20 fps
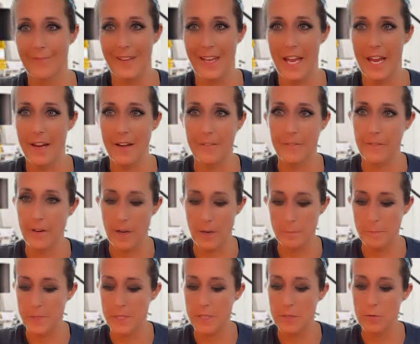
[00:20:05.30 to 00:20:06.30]
Eight of
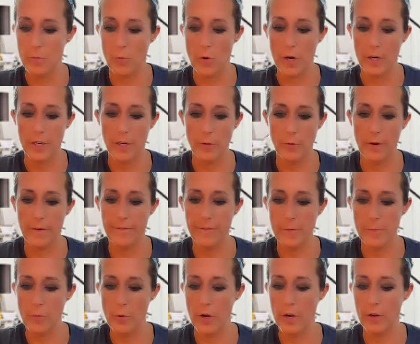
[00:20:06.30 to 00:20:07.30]
Cups, walking away
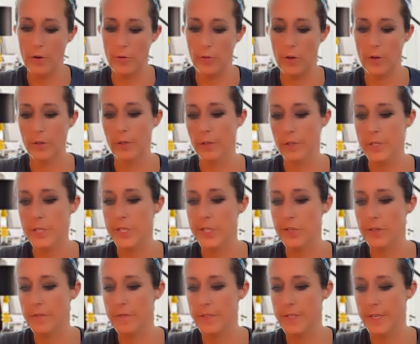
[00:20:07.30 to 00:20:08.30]
from what no longer
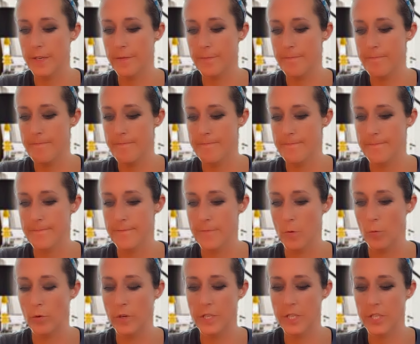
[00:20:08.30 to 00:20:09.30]
serves him.
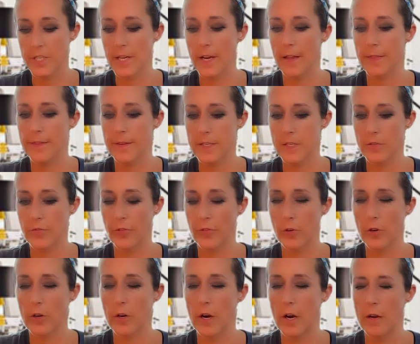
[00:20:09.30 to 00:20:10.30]
We just got this
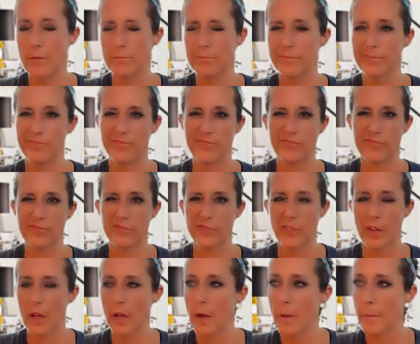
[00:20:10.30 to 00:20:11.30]
for
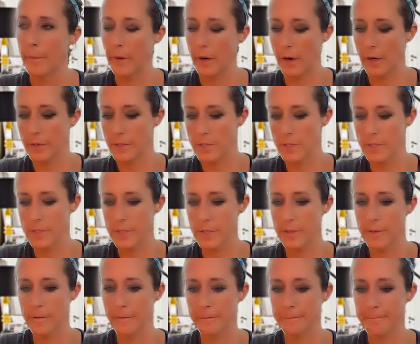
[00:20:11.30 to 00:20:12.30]
Proctor
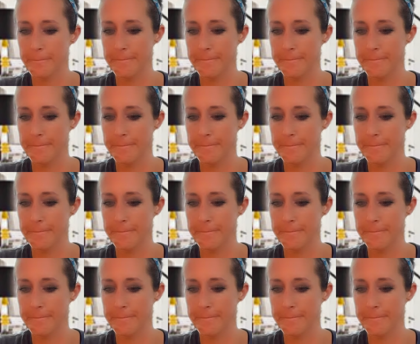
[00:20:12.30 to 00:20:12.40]
too.